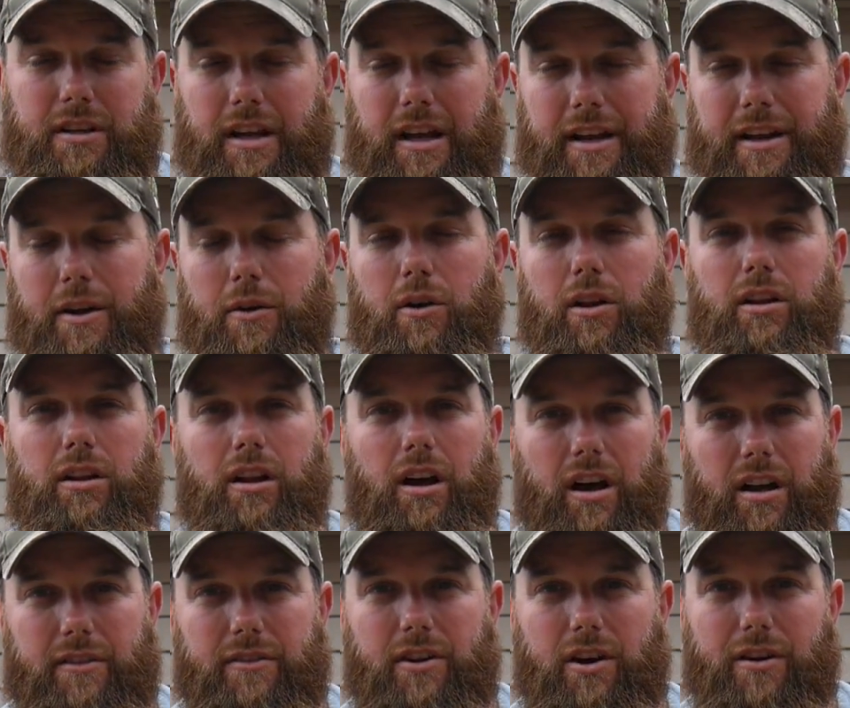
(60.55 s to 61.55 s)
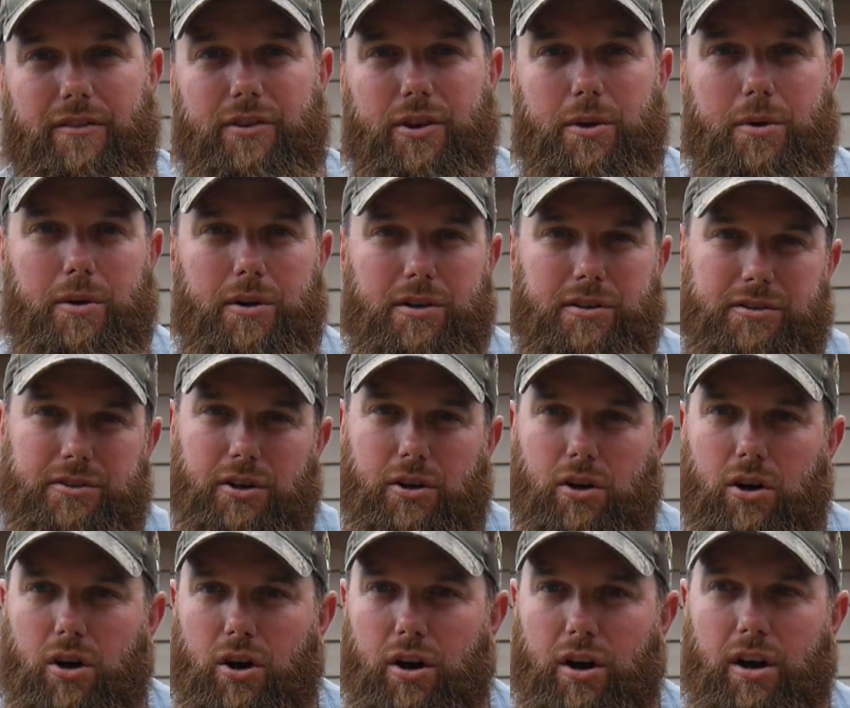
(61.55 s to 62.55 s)
I know a lot of our viewers
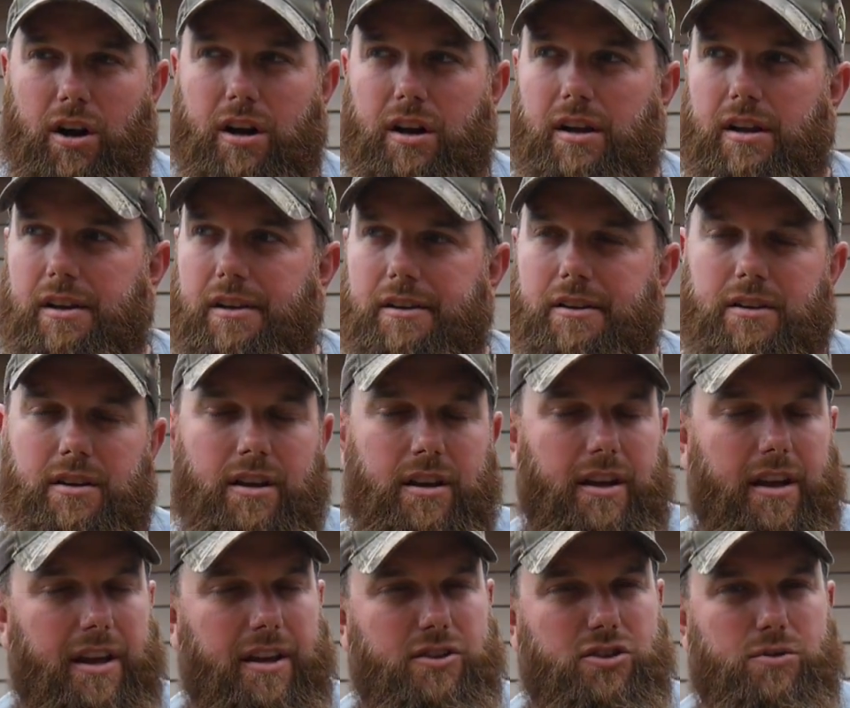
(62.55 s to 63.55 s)
are in